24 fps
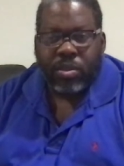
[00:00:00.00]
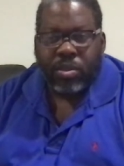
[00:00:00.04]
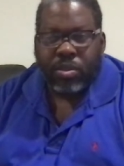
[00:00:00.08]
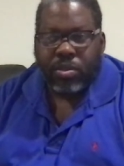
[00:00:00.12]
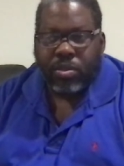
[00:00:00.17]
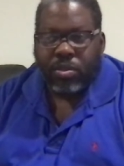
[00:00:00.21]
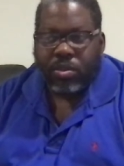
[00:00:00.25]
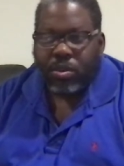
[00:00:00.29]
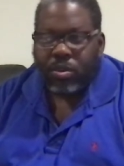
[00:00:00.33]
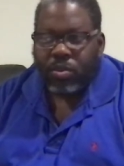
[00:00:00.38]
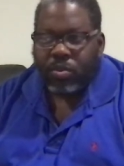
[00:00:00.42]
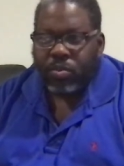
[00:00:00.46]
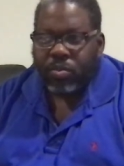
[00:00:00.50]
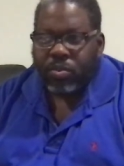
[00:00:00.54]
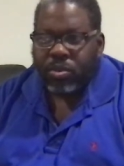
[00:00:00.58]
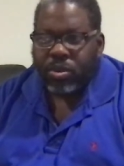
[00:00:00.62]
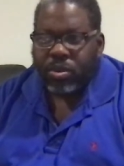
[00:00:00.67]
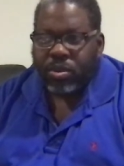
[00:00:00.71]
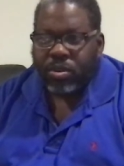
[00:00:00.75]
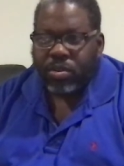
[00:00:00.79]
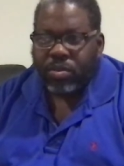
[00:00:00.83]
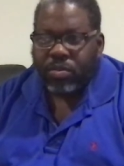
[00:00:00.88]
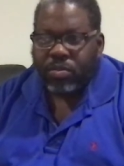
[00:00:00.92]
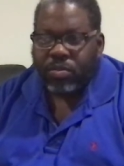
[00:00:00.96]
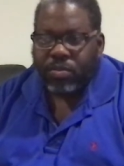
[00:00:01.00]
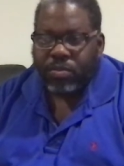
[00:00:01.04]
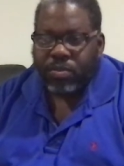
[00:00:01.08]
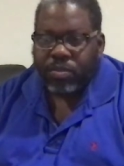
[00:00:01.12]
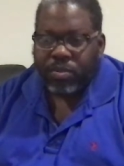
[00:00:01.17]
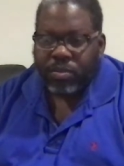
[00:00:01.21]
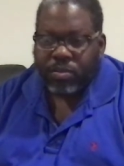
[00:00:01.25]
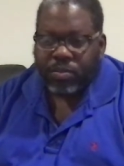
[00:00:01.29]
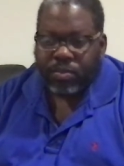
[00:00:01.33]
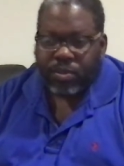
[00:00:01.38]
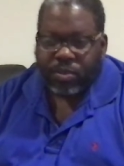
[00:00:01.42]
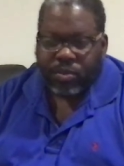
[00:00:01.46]
So when you're
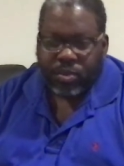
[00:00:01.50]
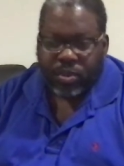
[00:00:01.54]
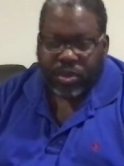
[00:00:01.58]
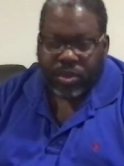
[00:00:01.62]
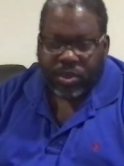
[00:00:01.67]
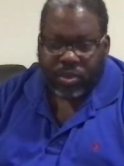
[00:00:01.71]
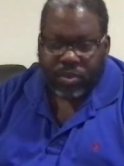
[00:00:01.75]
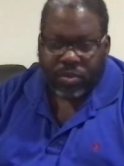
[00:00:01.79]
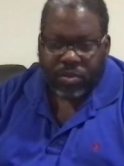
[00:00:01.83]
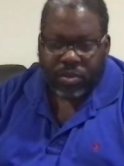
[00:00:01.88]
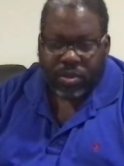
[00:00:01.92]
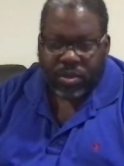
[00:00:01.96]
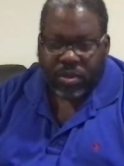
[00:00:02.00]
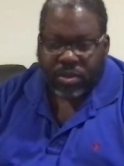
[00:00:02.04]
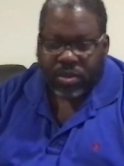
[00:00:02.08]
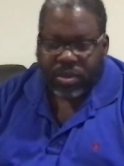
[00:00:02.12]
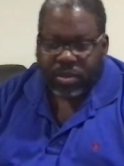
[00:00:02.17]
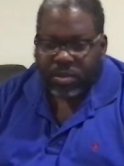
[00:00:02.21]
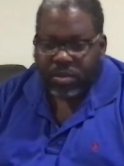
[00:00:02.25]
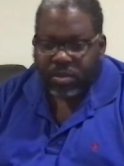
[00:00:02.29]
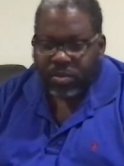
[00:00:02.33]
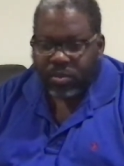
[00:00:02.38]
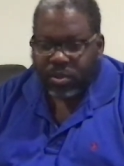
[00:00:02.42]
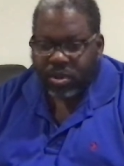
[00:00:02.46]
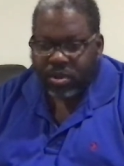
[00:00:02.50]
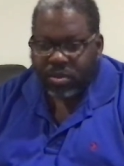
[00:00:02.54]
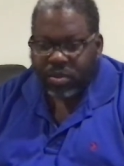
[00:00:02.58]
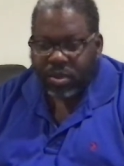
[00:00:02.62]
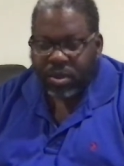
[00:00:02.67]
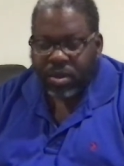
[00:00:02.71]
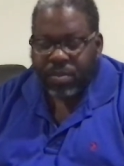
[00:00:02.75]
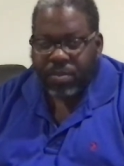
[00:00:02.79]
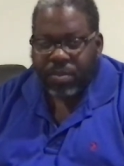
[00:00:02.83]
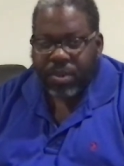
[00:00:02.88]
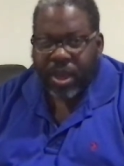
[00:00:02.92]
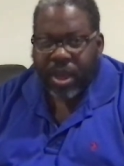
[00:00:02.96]
between you and someone trying
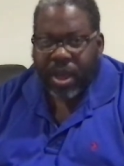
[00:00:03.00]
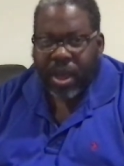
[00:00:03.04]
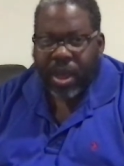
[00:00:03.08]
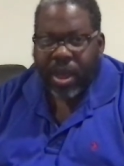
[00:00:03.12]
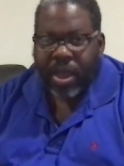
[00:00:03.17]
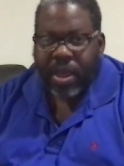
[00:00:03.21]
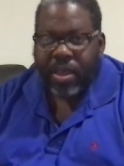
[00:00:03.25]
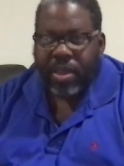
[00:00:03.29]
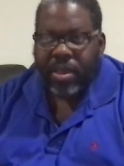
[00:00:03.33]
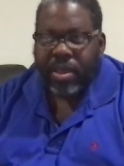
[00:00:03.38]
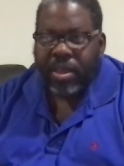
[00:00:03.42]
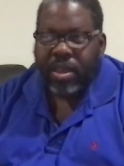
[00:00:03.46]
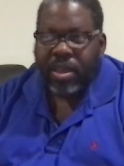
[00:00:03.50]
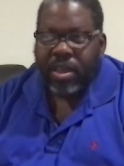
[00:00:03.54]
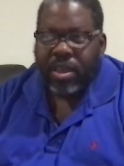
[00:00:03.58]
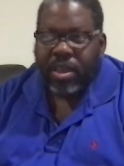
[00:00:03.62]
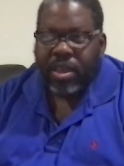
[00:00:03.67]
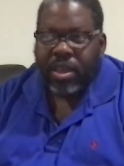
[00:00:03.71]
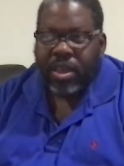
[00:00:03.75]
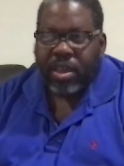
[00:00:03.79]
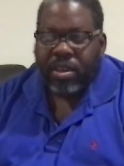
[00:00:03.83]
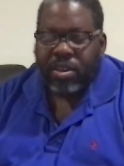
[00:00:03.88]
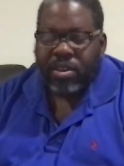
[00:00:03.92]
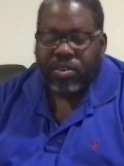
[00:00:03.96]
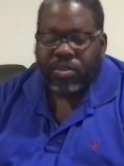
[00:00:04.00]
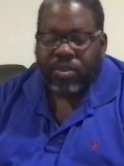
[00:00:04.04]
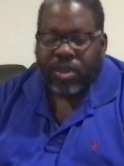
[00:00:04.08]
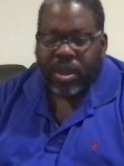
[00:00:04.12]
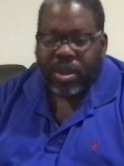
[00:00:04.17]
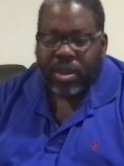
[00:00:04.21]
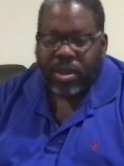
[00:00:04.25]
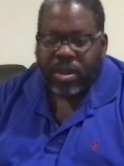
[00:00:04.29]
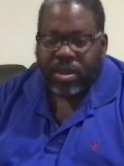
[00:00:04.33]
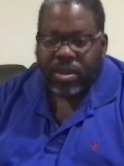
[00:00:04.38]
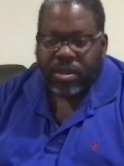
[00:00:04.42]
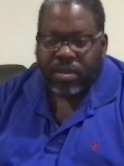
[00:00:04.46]
to buy, and you're trying
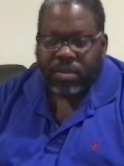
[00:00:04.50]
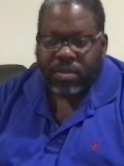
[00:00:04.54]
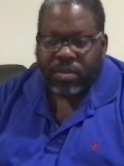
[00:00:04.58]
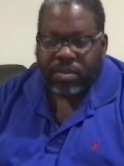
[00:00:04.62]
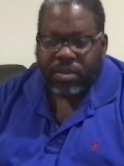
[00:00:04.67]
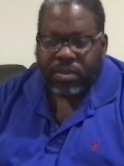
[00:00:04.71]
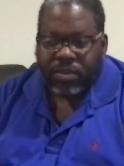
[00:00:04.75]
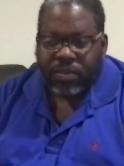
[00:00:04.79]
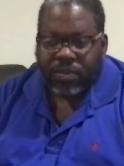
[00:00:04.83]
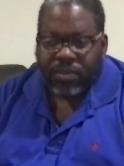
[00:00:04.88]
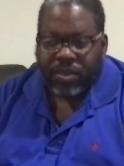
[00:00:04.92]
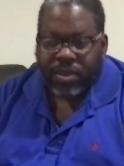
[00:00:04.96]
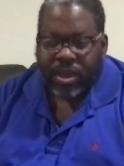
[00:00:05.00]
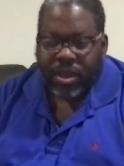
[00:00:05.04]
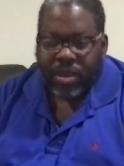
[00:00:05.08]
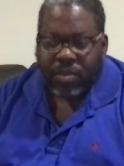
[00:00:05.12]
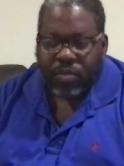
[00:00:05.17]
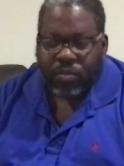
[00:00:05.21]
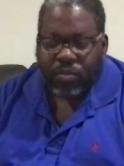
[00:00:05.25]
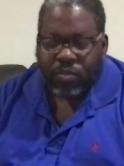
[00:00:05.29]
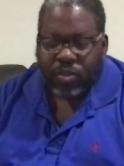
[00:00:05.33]
to figure out